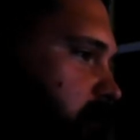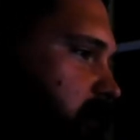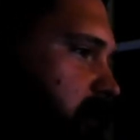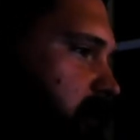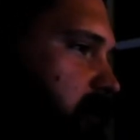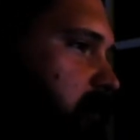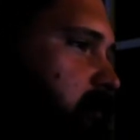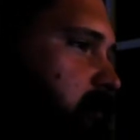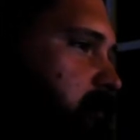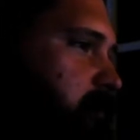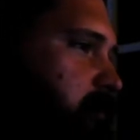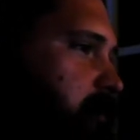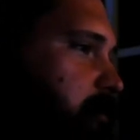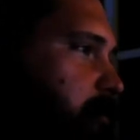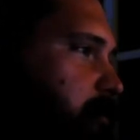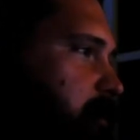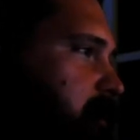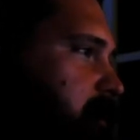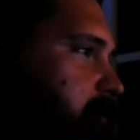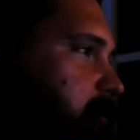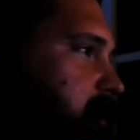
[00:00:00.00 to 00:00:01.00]
So me and
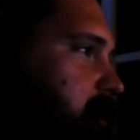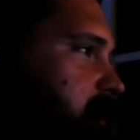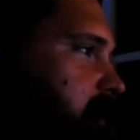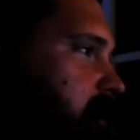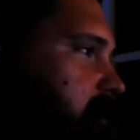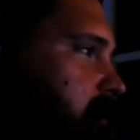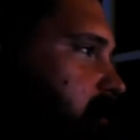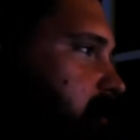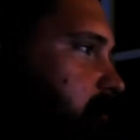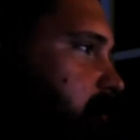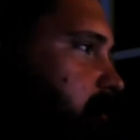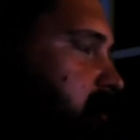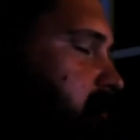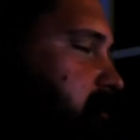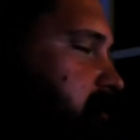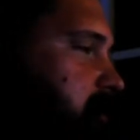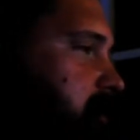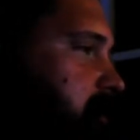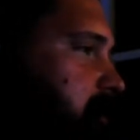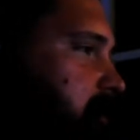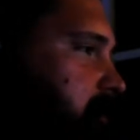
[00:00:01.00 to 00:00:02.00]
my son,
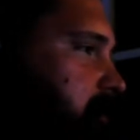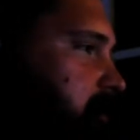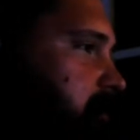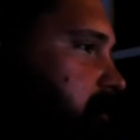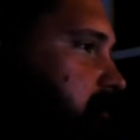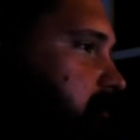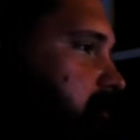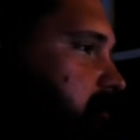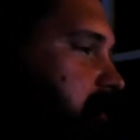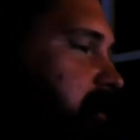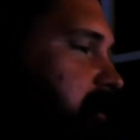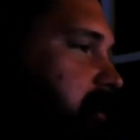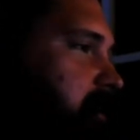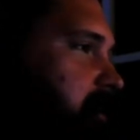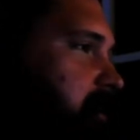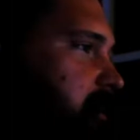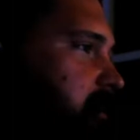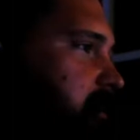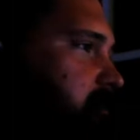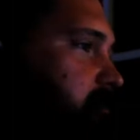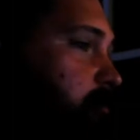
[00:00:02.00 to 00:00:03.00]
he's
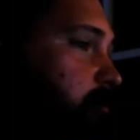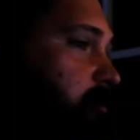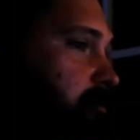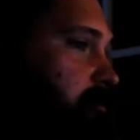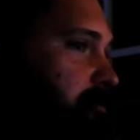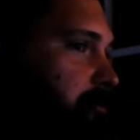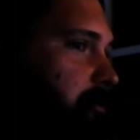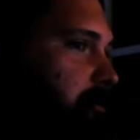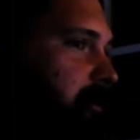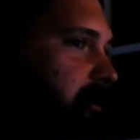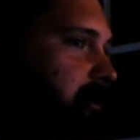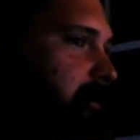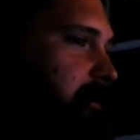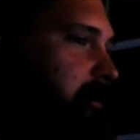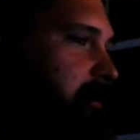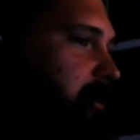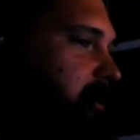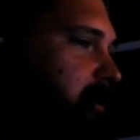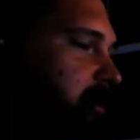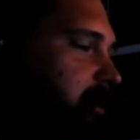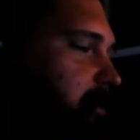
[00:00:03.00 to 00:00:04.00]
almost 3. He
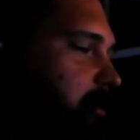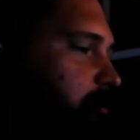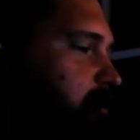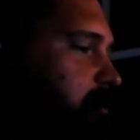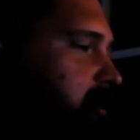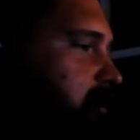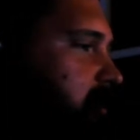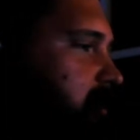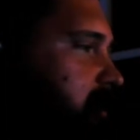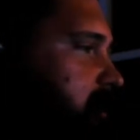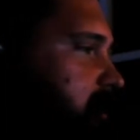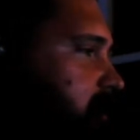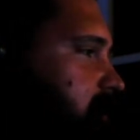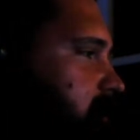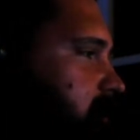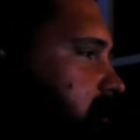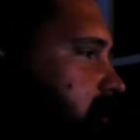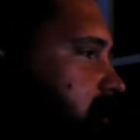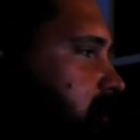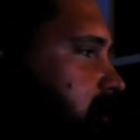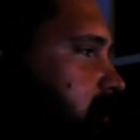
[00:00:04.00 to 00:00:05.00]
helped me clean it, and
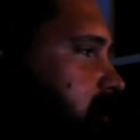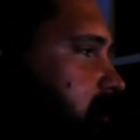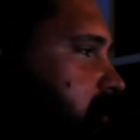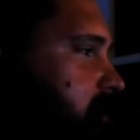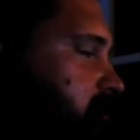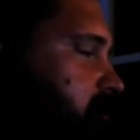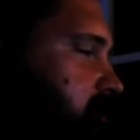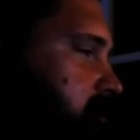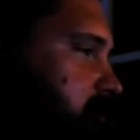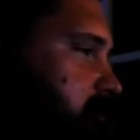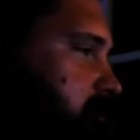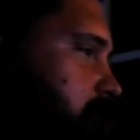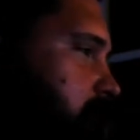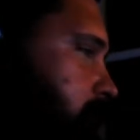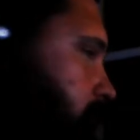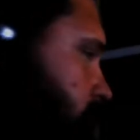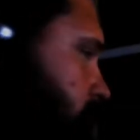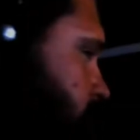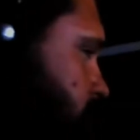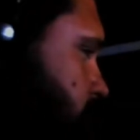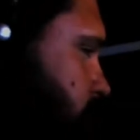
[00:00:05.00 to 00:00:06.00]
then I just
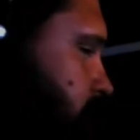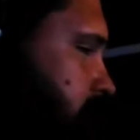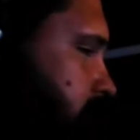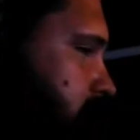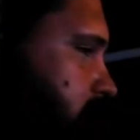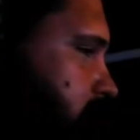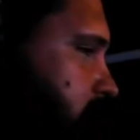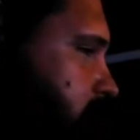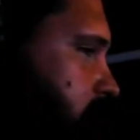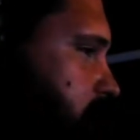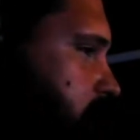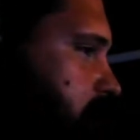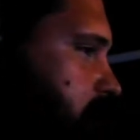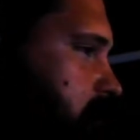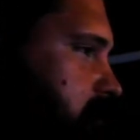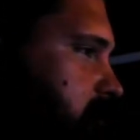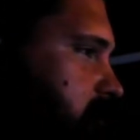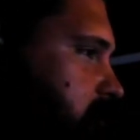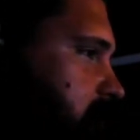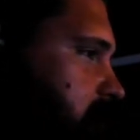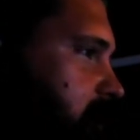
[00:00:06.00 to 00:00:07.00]
put it in my room here until
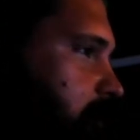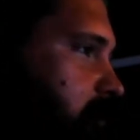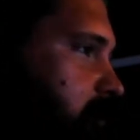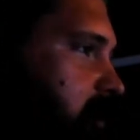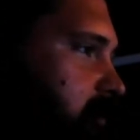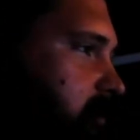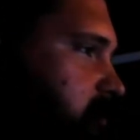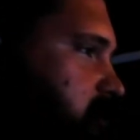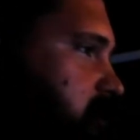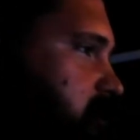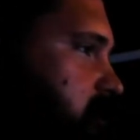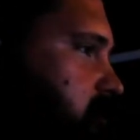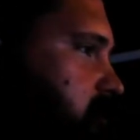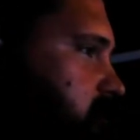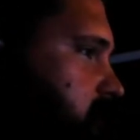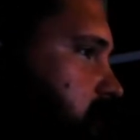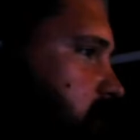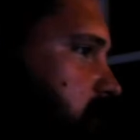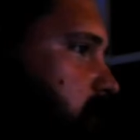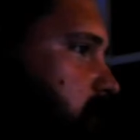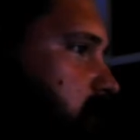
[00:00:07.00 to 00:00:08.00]
I would have a chance to
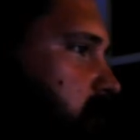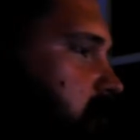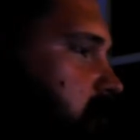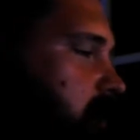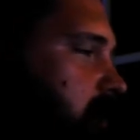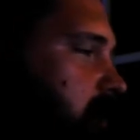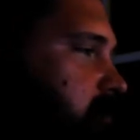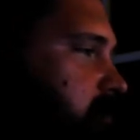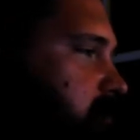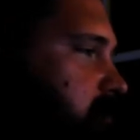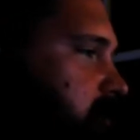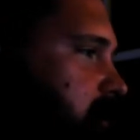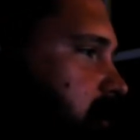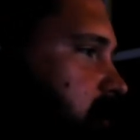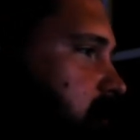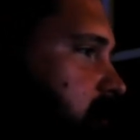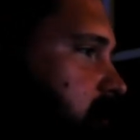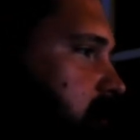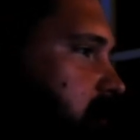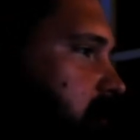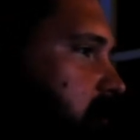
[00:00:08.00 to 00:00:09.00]
actually take a look at
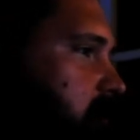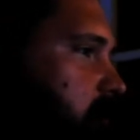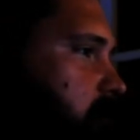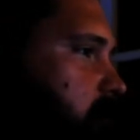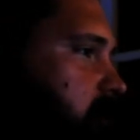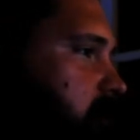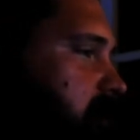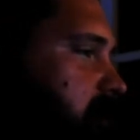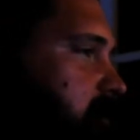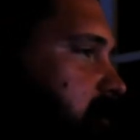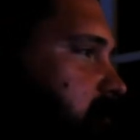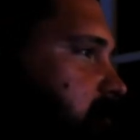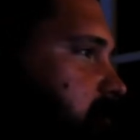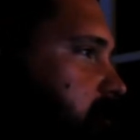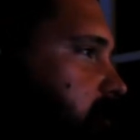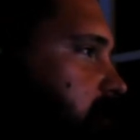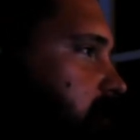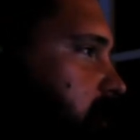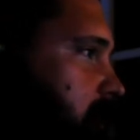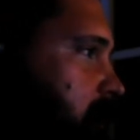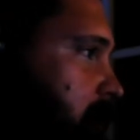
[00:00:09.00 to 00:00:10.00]
it on the weekend. So
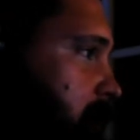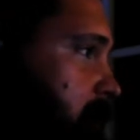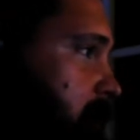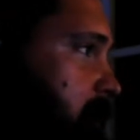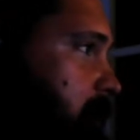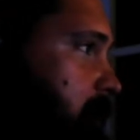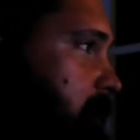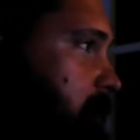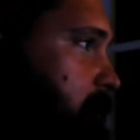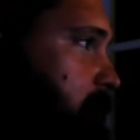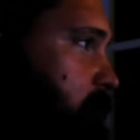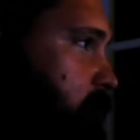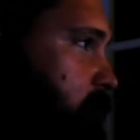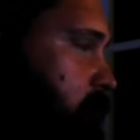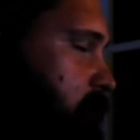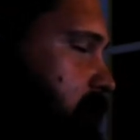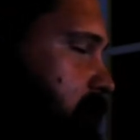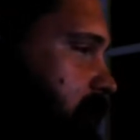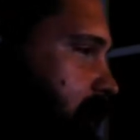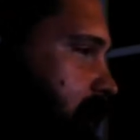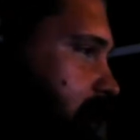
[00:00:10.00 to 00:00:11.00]
when I
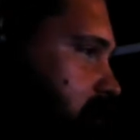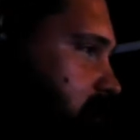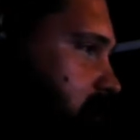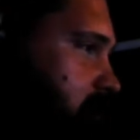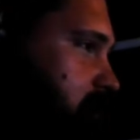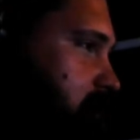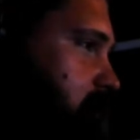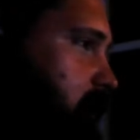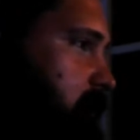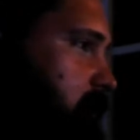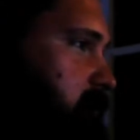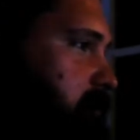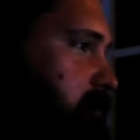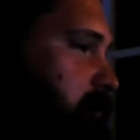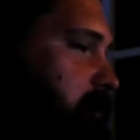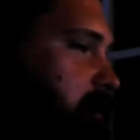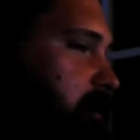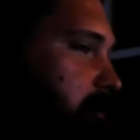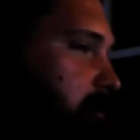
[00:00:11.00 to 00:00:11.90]
actually got to it,